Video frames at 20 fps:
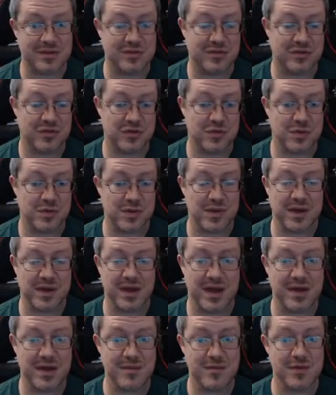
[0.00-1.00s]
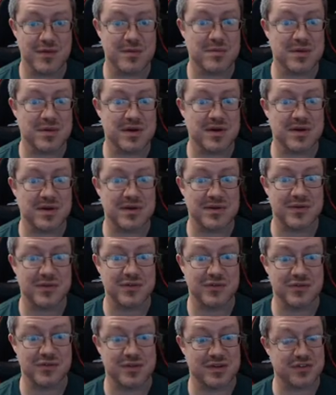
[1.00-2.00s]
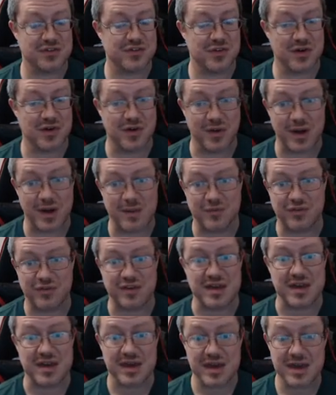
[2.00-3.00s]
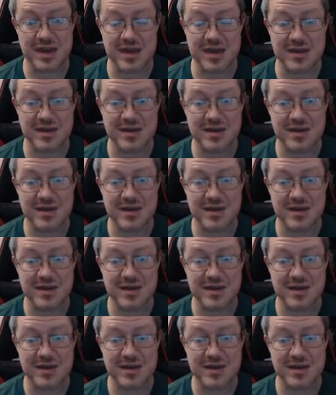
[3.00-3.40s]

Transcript: to where they came from because they start collapsing again.